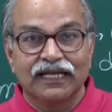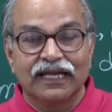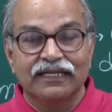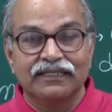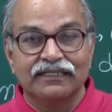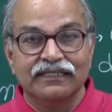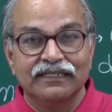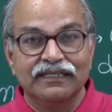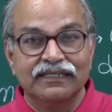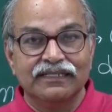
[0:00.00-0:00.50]

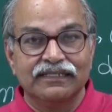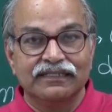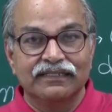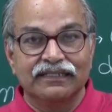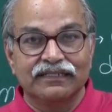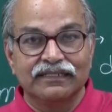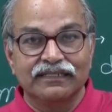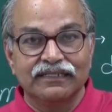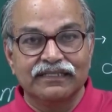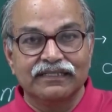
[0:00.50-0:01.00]
and each
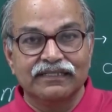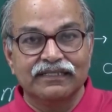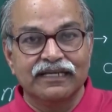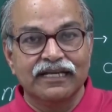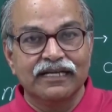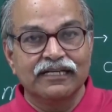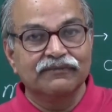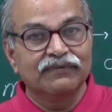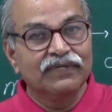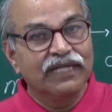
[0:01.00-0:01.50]
energy
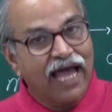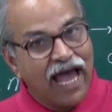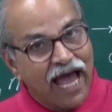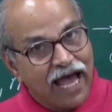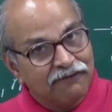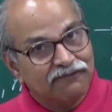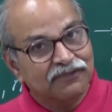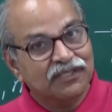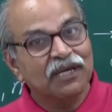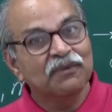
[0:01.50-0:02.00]
state will
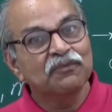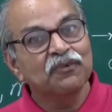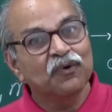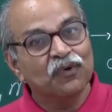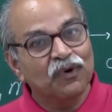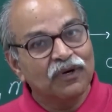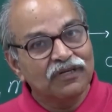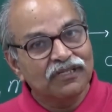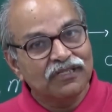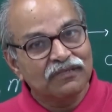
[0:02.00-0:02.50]
have some
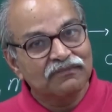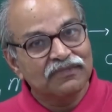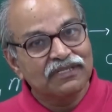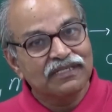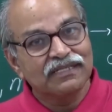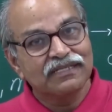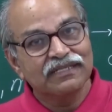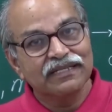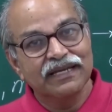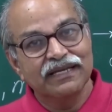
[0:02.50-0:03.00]
quantum
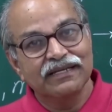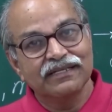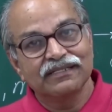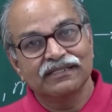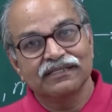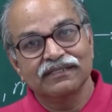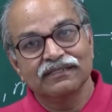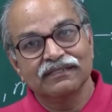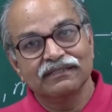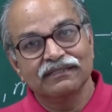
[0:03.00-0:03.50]

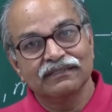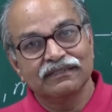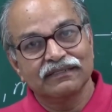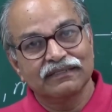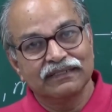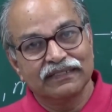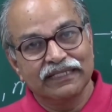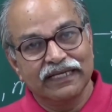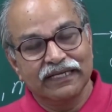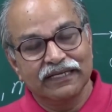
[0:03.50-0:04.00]
states
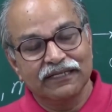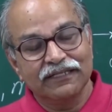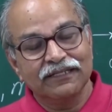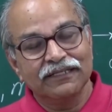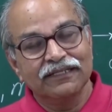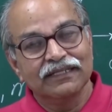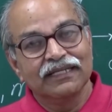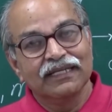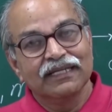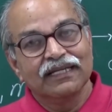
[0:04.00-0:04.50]

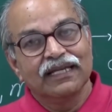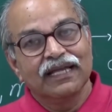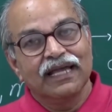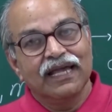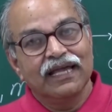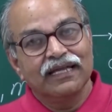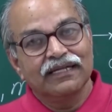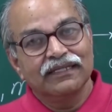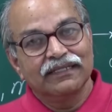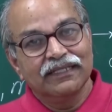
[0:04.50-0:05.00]
there,
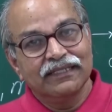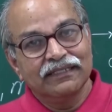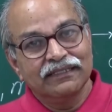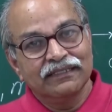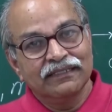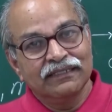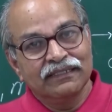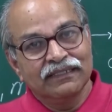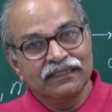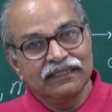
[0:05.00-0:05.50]
and
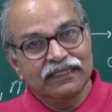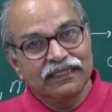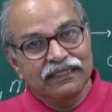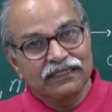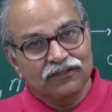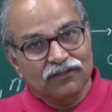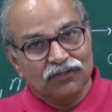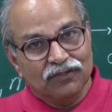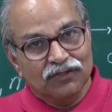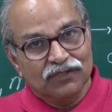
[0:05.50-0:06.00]
then the
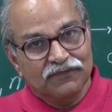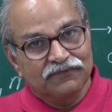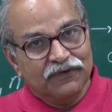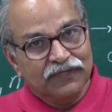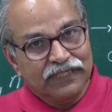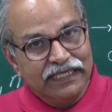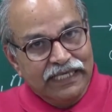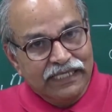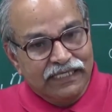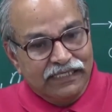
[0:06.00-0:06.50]
electrons,
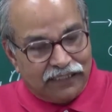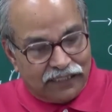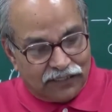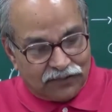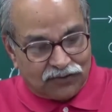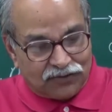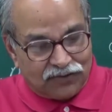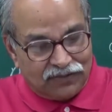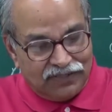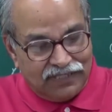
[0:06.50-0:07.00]
for each
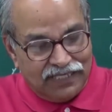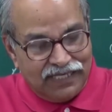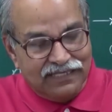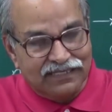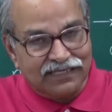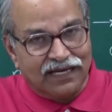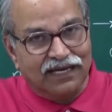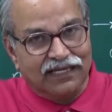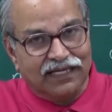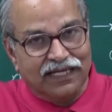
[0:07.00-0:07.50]
electron
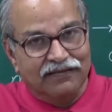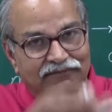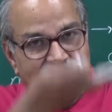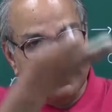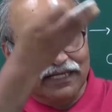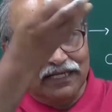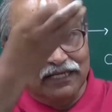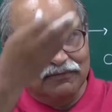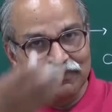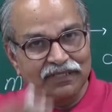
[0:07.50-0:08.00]
these are
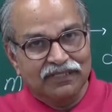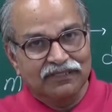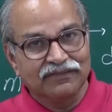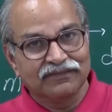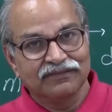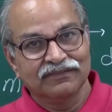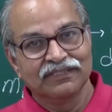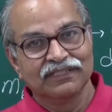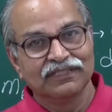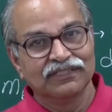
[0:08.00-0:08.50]
available.
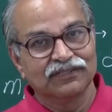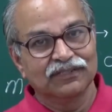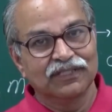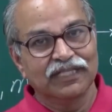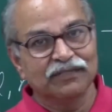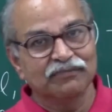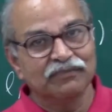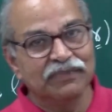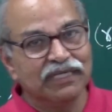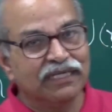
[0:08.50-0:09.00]
So
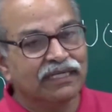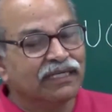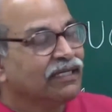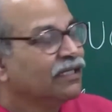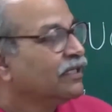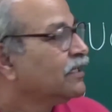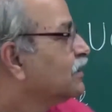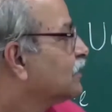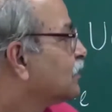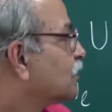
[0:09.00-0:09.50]
let me
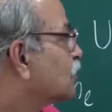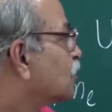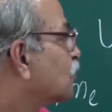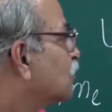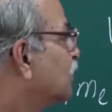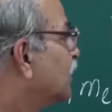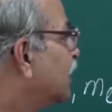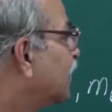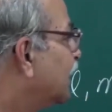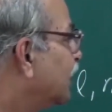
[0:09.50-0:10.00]

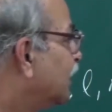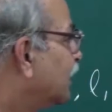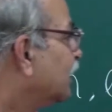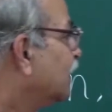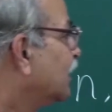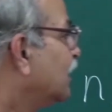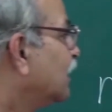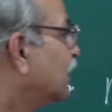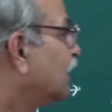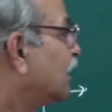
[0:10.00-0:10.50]
draw a
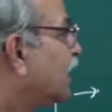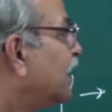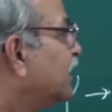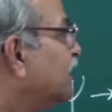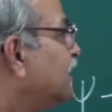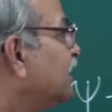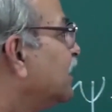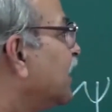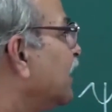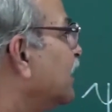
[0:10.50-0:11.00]

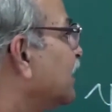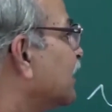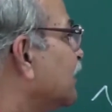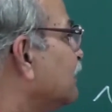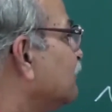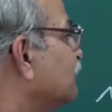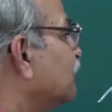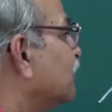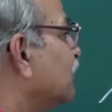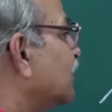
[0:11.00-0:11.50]
line
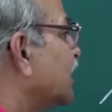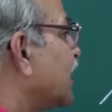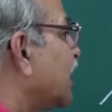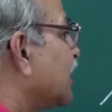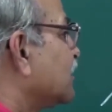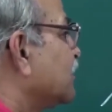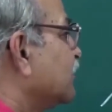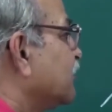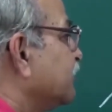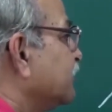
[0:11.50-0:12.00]
diagram for
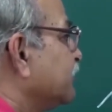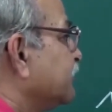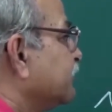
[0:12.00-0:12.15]
that.